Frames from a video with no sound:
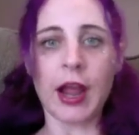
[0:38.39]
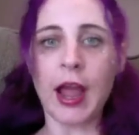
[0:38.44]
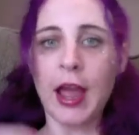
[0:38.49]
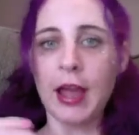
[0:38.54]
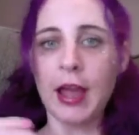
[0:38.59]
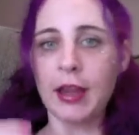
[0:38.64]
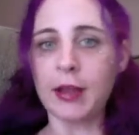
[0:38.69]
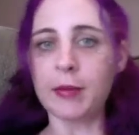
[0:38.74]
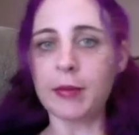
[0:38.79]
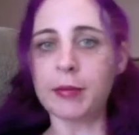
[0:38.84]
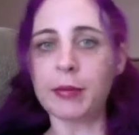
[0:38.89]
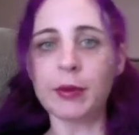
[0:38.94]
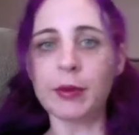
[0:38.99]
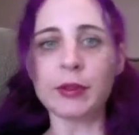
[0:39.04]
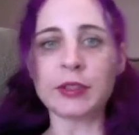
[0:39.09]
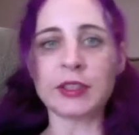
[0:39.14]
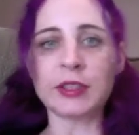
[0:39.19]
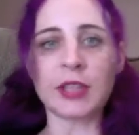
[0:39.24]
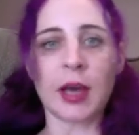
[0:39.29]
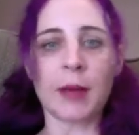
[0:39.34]
I had him
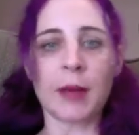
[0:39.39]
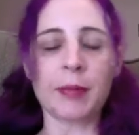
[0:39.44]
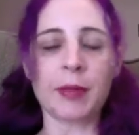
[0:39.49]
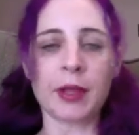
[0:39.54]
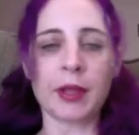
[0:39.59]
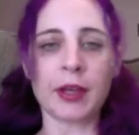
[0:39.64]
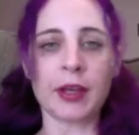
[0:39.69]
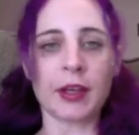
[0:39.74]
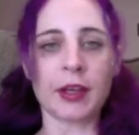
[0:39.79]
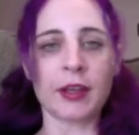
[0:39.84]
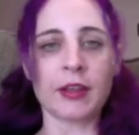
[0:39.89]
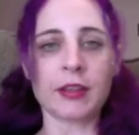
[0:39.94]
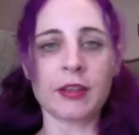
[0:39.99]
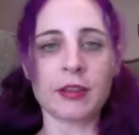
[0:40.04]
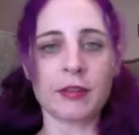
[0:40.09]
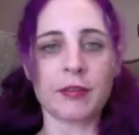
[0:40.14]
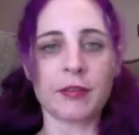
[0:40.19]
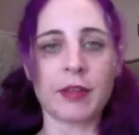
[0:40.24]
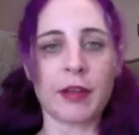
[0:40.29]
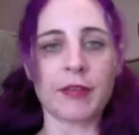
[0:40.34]
boost up the
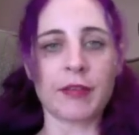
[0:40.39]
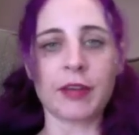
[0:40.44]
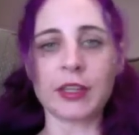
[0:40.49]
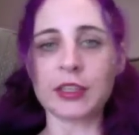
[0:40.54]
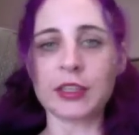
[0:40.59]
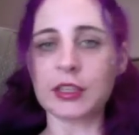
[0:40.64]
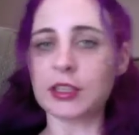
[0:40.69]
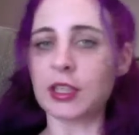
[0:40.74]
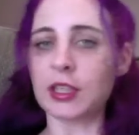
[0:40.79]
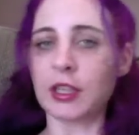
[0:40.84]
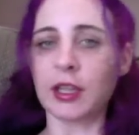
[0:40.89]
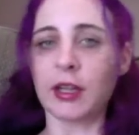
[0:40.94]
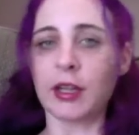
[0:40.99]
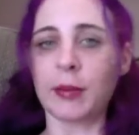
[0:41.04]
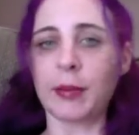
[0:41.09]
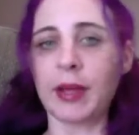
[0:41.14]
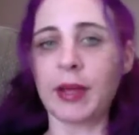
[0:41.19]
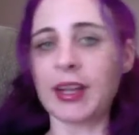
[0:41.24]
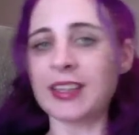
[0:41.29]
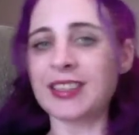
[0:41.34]
flavoring just a
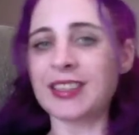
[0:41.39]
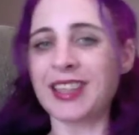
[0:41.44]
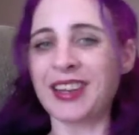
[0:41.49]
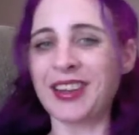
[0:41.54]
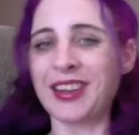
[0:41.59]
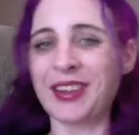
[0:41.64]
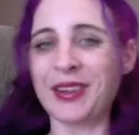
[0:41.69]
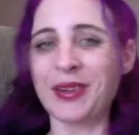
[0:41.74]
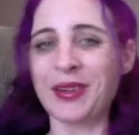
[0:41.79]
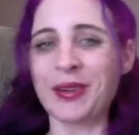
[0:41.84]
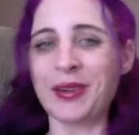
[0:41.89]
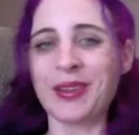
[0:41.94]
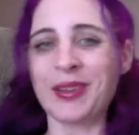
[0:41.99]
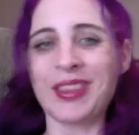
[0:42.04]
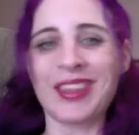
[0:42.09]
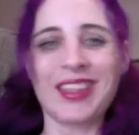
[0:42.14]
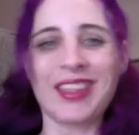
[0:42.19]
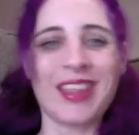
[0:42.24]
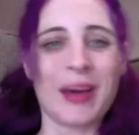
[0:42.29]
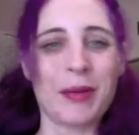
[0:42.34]
little bit because I knew
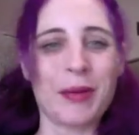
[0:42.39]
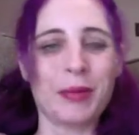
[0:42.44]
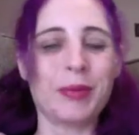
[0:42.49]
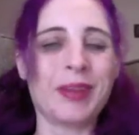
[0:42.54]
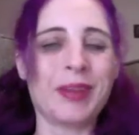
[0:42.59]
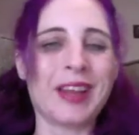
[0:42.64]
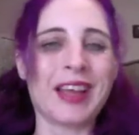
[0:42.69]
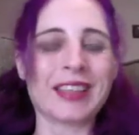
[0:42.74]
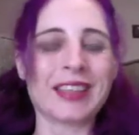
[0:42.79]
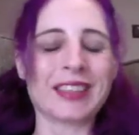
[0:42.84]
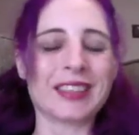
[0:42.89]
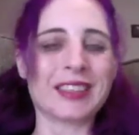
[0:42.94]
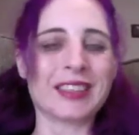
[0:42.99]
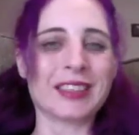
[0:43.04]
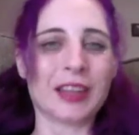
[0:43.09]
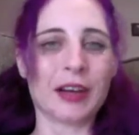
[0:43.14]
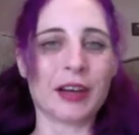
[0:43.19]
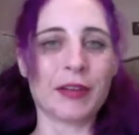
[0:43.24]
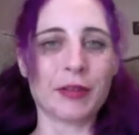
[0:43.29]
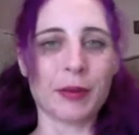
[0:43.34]
that that would be
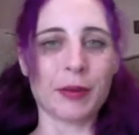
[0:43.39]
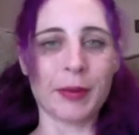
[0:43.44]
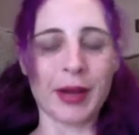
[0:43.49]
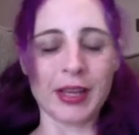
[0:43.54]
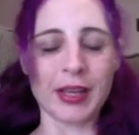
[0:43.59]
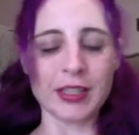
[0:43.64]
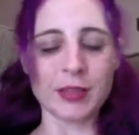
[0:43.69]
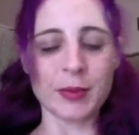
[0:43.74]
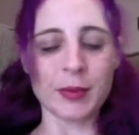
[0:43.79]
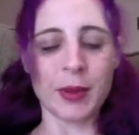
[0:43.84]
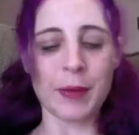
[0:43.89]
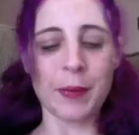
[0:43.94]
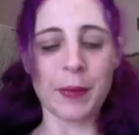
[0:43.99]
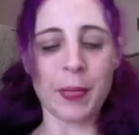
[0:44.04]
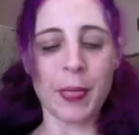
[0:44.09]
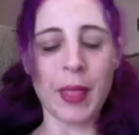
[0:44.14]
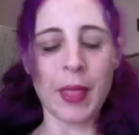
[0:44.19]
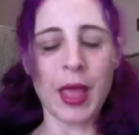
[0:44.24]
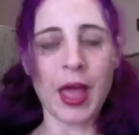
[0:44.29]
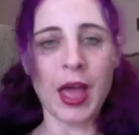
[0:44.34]
necessary for my husband.
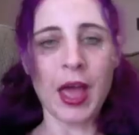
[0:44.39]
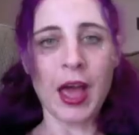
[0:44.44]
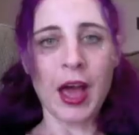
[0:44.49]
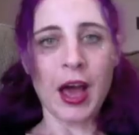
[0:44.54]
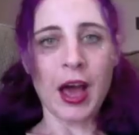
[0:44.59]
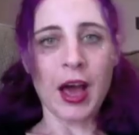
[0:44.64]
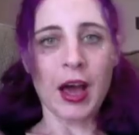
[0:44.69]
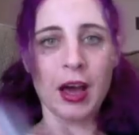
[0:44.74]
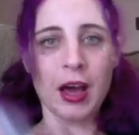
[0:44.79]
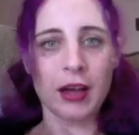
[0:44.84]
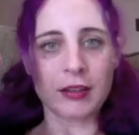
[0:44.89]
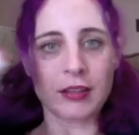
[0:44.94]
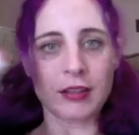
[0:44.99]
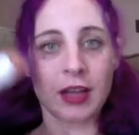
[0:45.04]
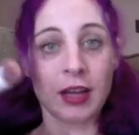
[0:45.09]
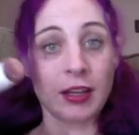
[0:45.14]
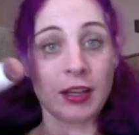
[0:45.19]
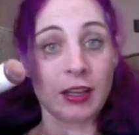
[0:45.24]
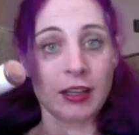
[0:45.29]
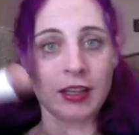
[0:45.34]

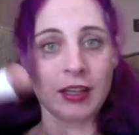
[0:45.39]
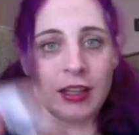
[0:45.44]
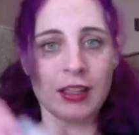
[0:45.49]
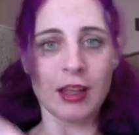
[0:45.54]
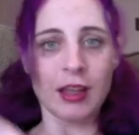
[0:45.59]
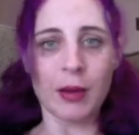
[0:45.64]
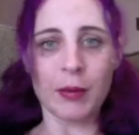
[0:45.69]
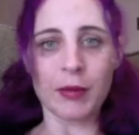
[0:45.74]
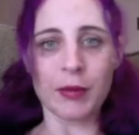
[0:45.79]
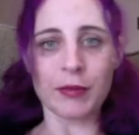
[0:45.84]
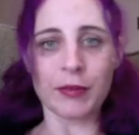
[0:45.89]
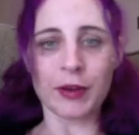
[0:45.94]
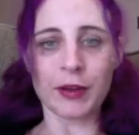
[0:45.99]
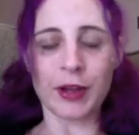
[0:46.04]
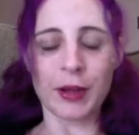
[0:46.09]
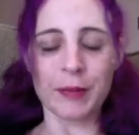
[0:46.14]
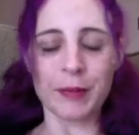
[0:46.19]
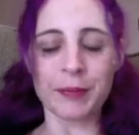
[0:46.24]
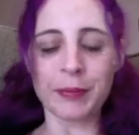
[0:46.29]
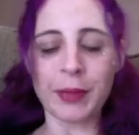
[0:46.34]
I did get that one for
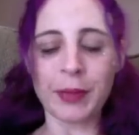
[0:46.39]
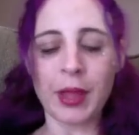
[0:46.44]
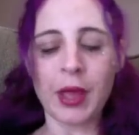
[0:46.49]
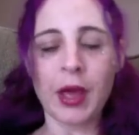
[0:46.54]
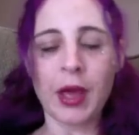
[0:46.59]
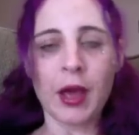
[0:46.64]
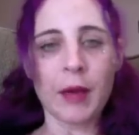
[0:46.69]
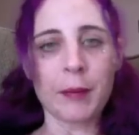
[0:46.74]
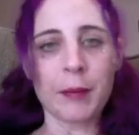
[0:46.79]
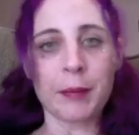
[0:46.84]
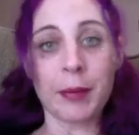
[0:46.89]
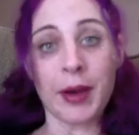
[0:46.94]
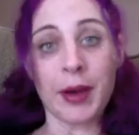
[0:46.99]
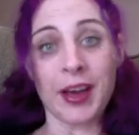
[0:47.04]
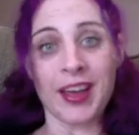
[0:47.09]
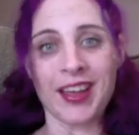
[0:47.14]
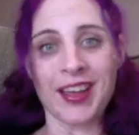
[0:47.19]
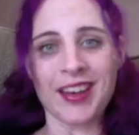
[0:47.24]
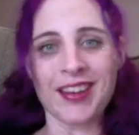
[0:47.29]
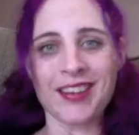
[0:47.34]
him.
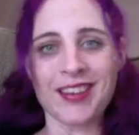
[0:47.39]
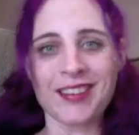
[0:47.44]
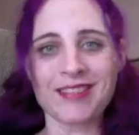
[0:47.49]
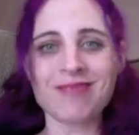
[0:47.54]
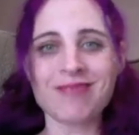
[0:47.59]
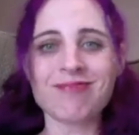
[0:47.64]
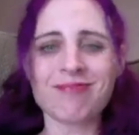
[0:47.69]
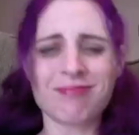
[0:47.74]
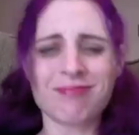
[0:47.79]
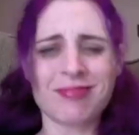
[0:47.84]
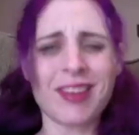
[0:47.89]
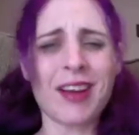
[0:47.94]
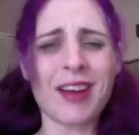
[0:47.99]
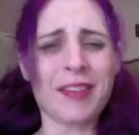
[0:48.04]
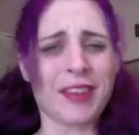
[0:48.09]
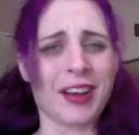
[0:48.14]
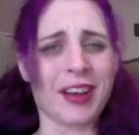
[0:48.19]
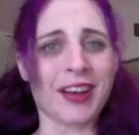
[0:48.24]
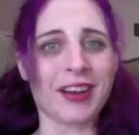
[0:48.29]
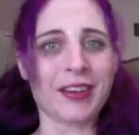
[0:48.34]
But
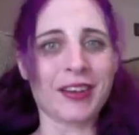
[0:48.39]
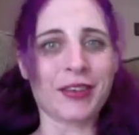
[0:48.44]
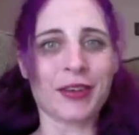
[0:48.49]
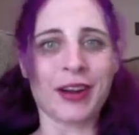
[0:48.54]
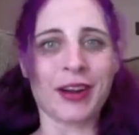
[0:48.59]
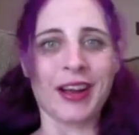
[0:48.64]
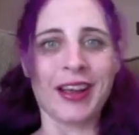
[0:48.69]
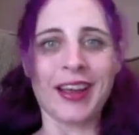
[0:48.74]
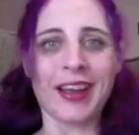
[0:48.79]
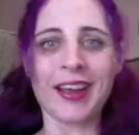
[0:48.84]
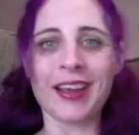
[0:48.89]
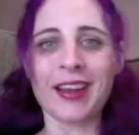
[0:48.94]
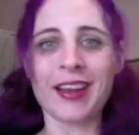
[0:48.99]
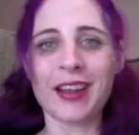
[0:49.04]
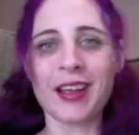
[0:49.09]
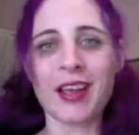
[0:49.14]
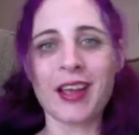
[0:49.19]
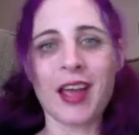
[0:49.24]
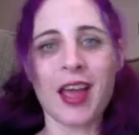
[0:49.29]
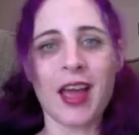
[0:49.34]
I've got to try it.
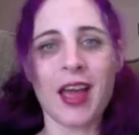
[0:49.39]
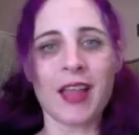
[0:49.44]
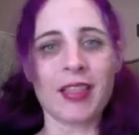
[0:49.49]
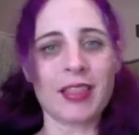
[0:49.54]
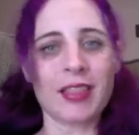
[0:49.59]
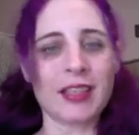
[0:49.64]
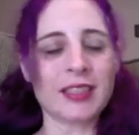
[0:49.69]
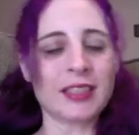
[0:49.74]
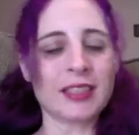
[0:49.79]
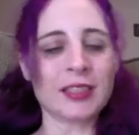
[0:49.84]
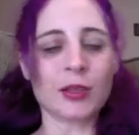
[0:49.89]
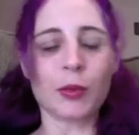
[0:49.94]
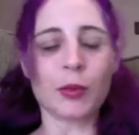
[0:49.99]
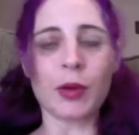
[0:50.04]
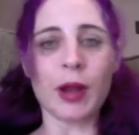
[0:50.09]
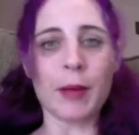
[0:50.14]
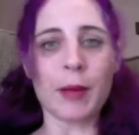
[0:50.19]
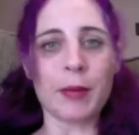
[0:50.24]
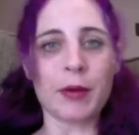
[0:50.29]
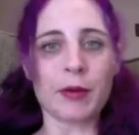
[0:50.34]
And this is the
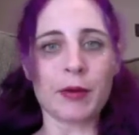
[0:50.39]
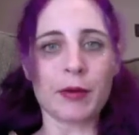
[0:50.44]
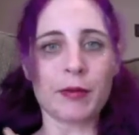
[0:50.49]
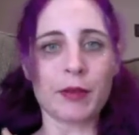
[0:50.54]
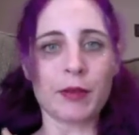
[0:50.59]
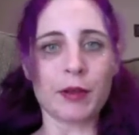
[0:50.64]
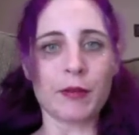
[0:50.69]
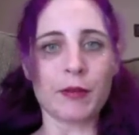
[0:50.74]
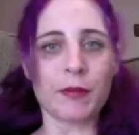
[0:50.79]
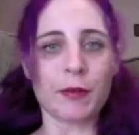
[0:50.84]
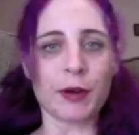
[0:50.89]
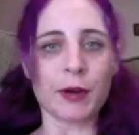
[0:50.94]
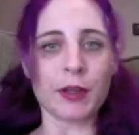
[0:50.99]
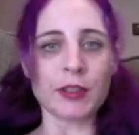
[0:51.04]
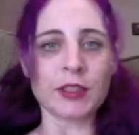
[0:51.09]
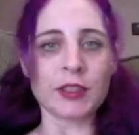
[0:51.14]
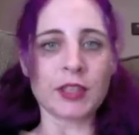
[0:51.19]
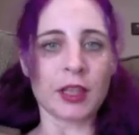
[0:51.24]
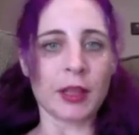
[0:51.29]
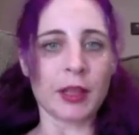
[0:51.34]
one I'm going to review
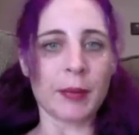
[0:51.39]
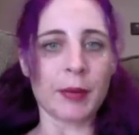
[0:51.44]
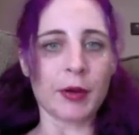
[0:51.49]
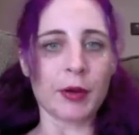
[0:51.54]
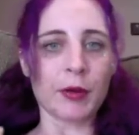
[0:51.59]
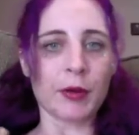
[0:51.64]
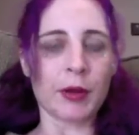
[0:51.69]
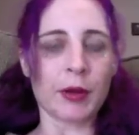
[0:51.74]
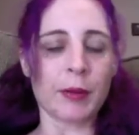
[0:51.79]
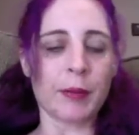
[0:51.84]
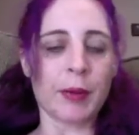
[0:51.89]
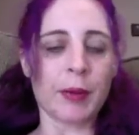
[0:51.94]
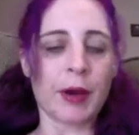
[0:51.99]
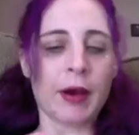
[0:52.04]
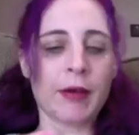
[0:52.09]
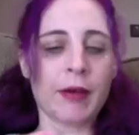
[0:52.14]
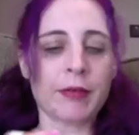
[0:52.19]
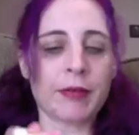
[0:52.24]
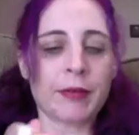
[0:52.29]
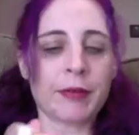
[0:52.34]
first, the Lemon Cream
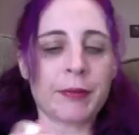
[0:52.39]
Puff.